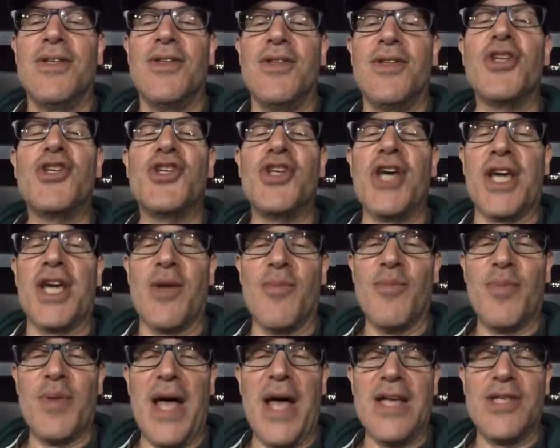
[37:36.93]
The
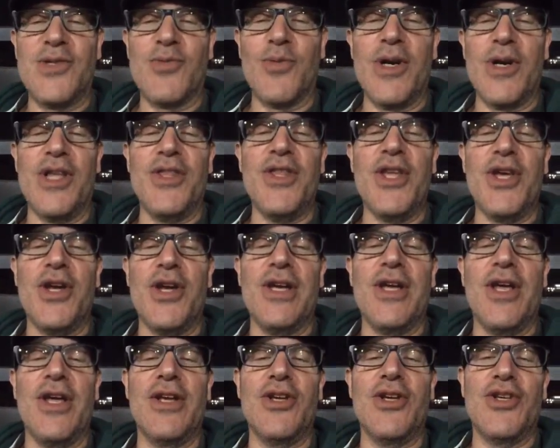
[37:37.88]
chicken place where
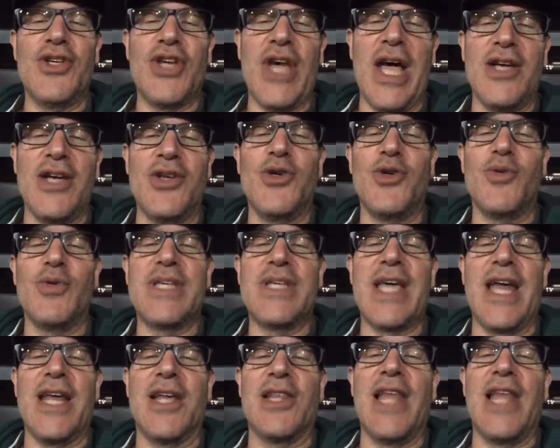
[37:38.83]
the, uh, she had, she was
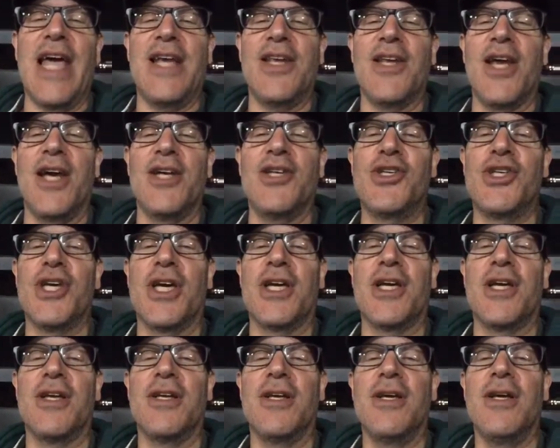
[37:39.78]
getting late night
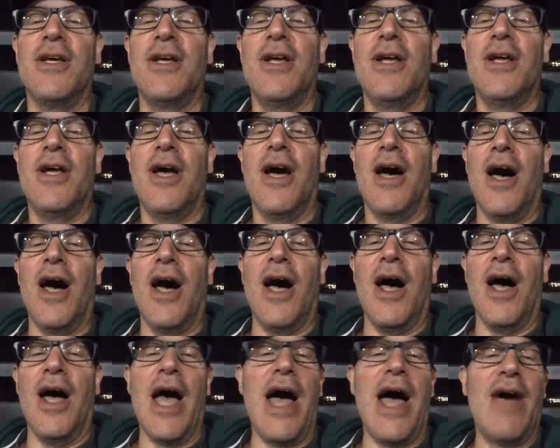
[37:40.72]
chicken.
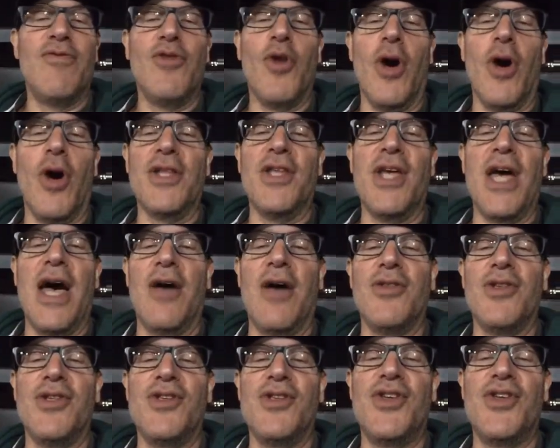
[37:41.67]
I have no idea
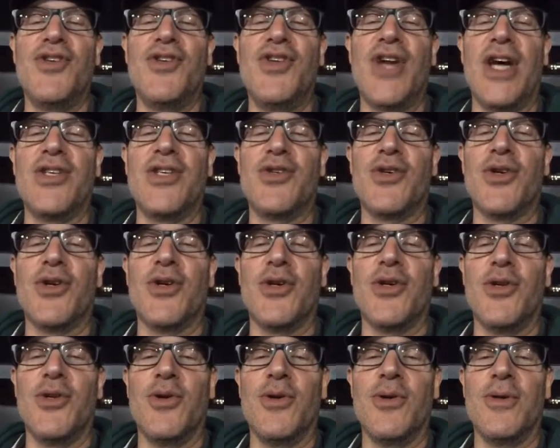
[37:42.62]
how the Jets are
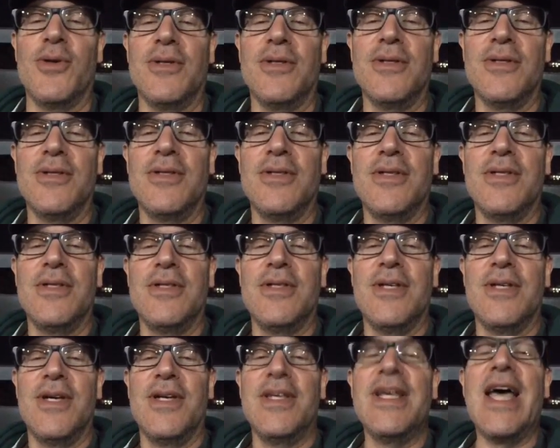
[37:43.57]
going to do.
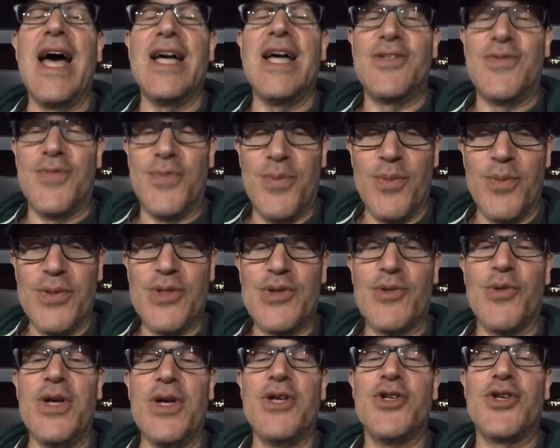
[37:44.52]
Yes,
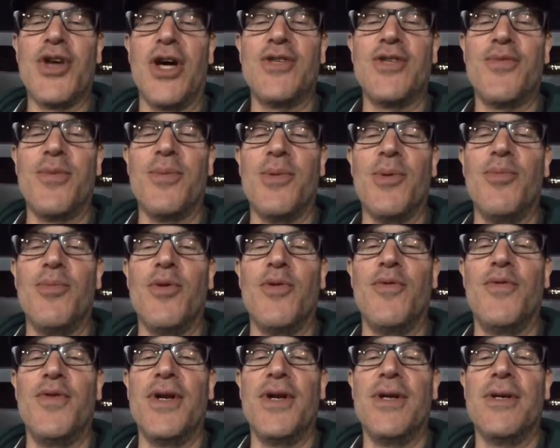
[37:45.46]
screenshots from the
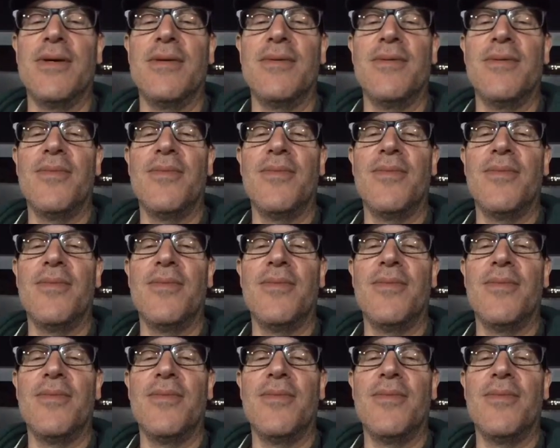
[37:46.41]
boot video.